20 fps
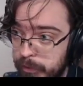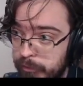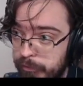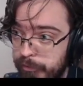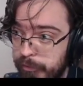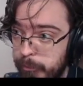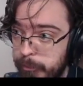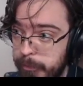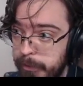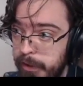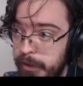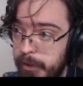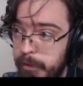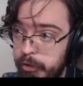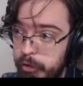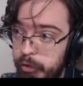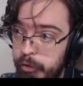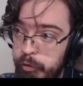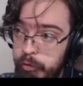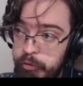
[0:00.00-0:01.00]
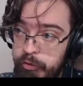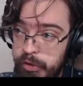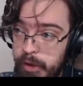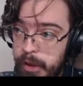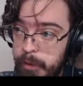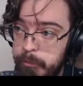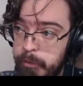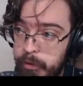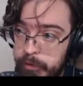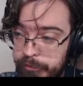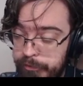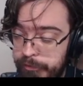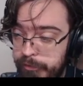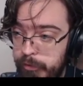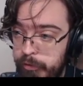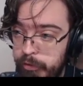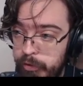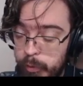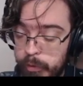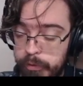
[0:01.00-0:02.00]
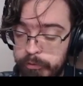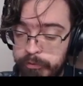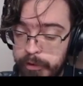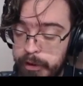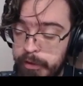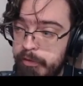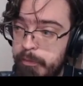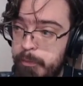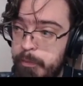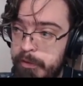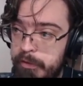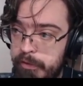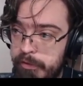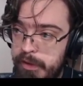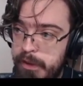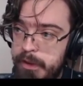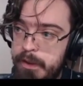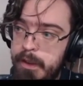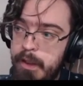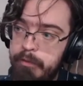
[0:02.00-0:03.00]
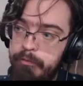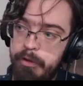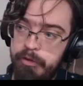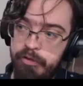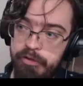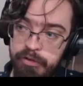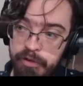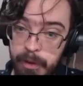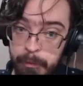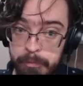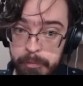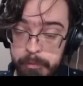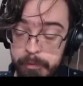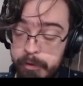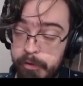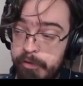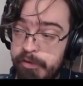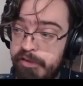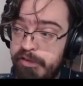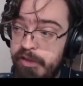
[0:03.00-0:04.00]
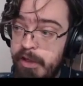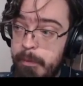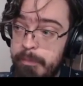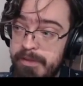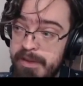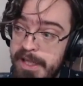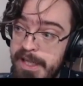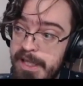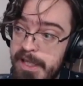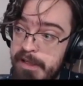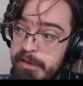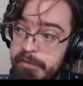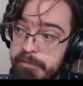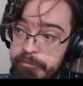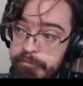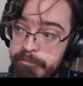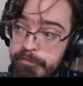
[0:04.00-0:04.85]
for being a huge time loss for newer runners because they can't reach steps, because steps is